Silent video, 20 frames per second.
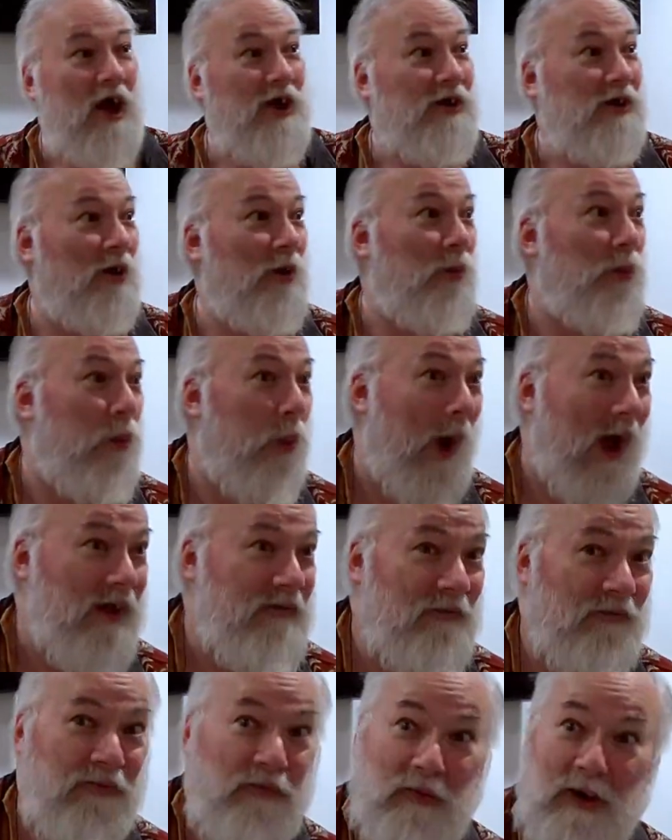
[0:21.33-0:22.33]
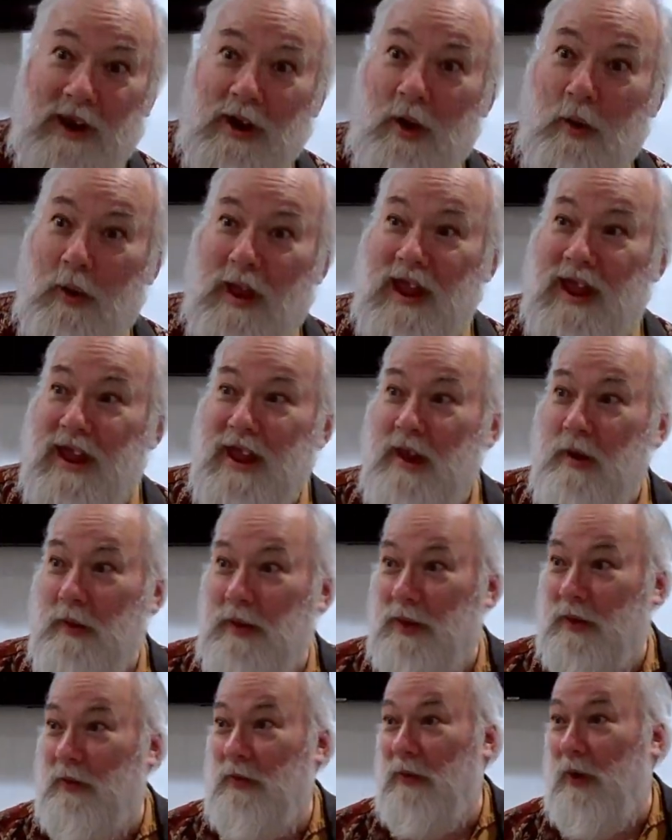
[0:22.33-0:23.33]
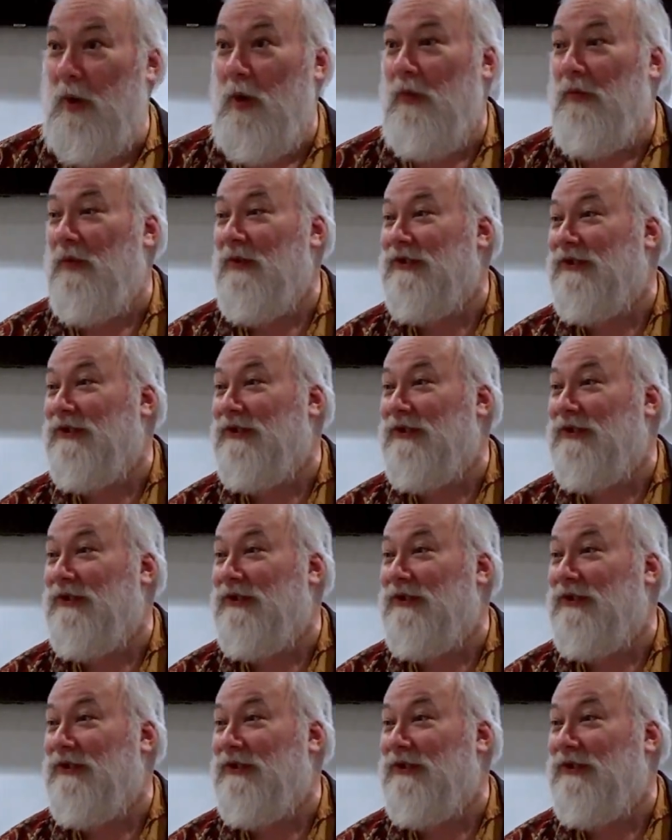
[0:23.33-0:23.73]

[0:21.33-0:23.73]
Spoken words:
Your wife ran away with a rover